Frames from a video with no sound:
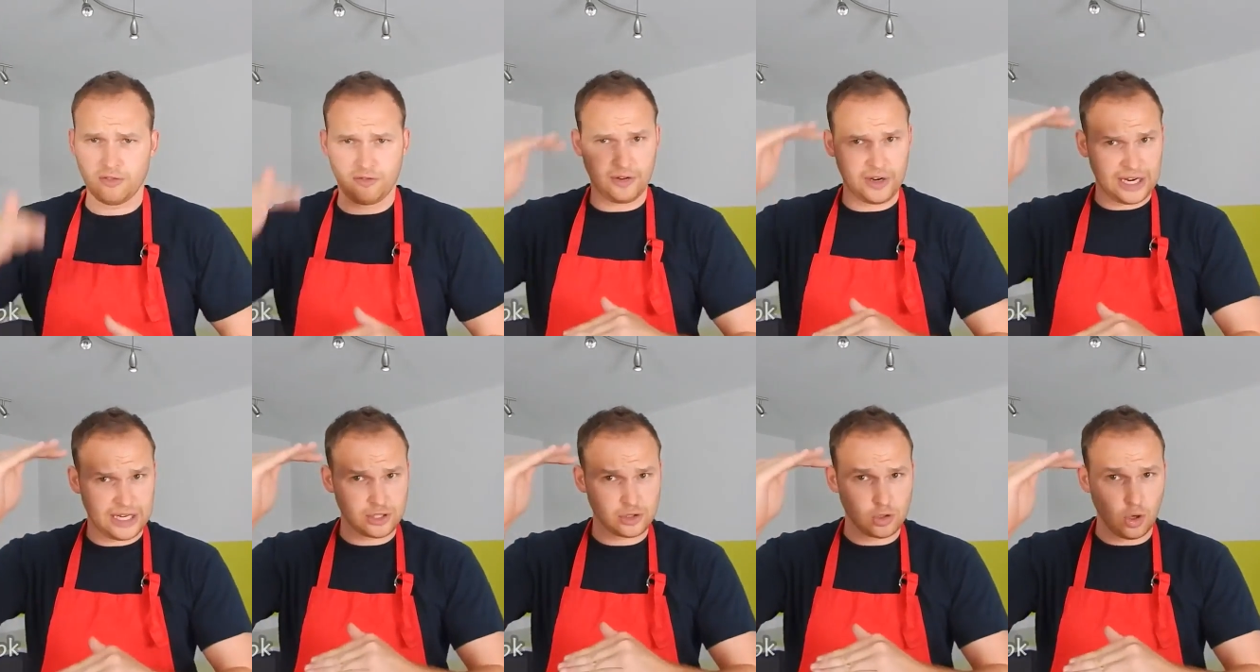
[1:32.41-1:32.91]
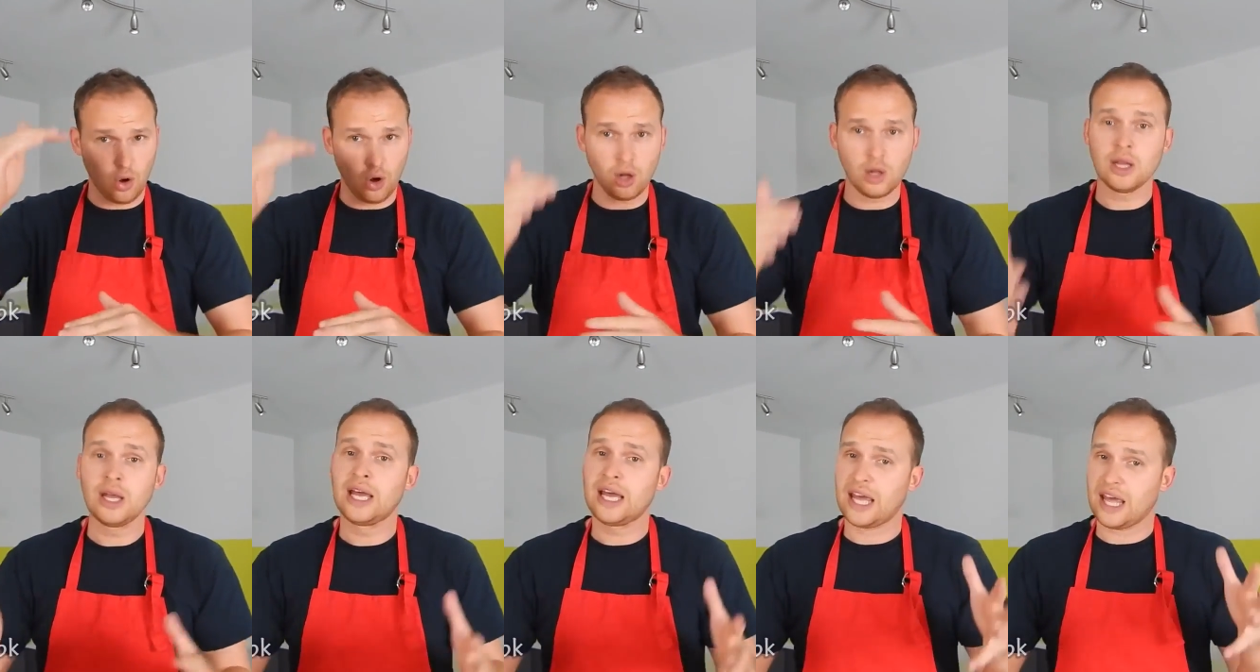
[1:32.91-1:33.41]
very
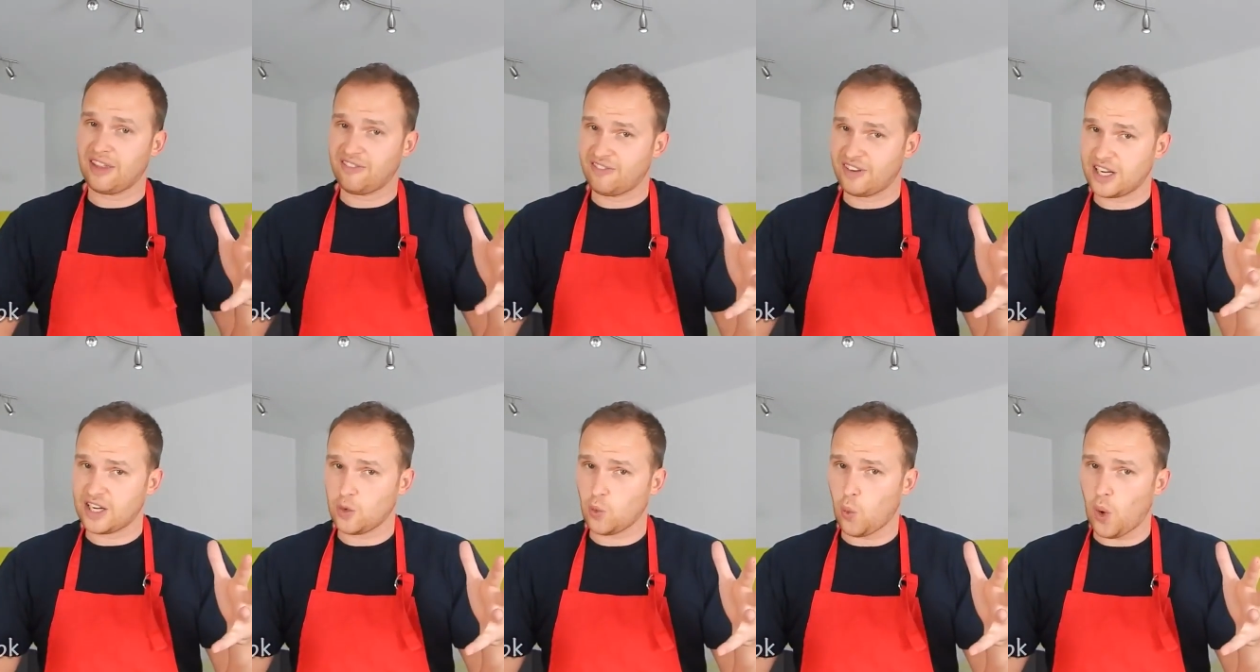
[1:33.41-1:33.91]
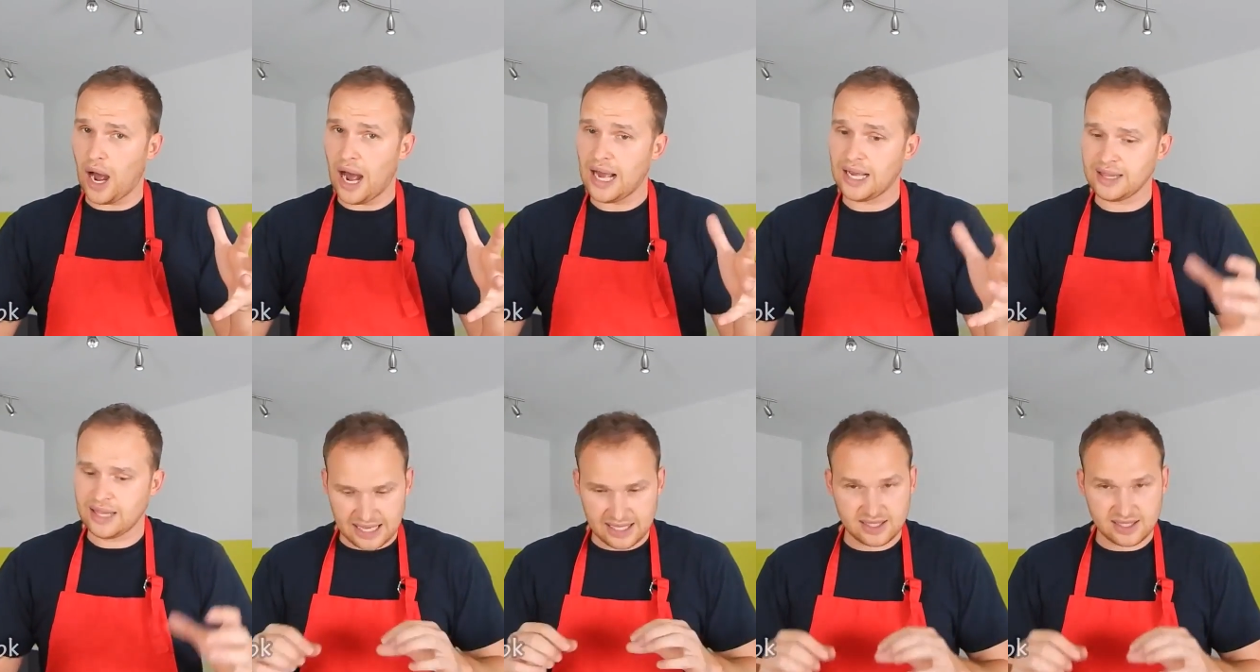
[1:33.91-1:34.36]
tall and very wide,